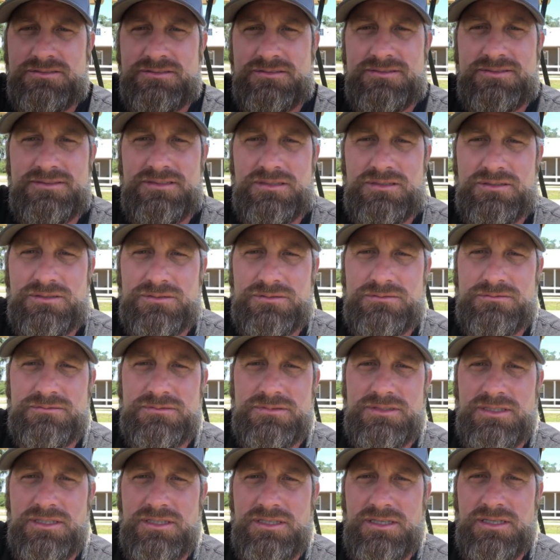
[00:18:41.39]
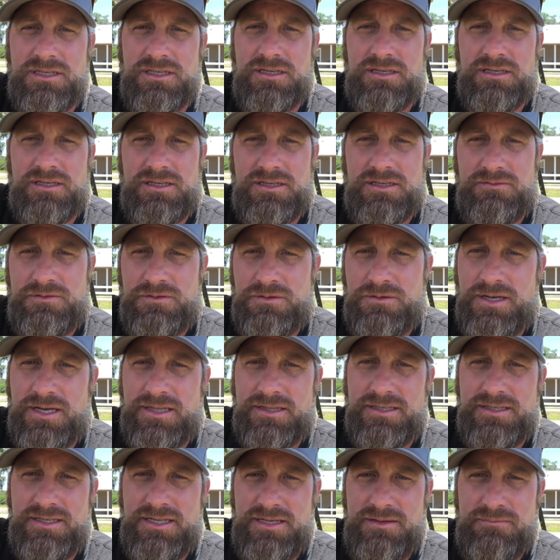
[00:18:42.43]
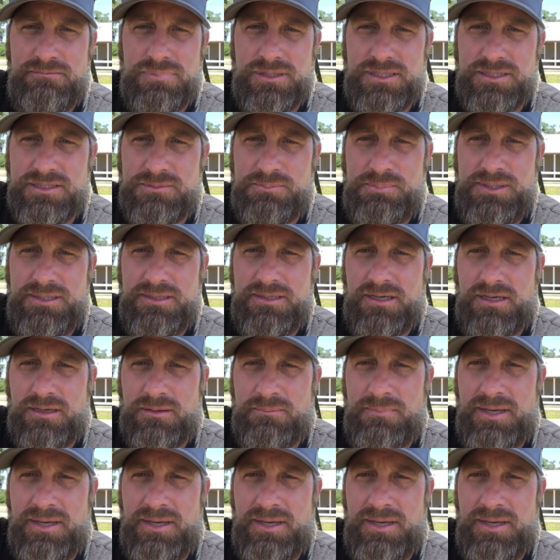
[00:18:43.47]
So if you got the name Blitz Peacock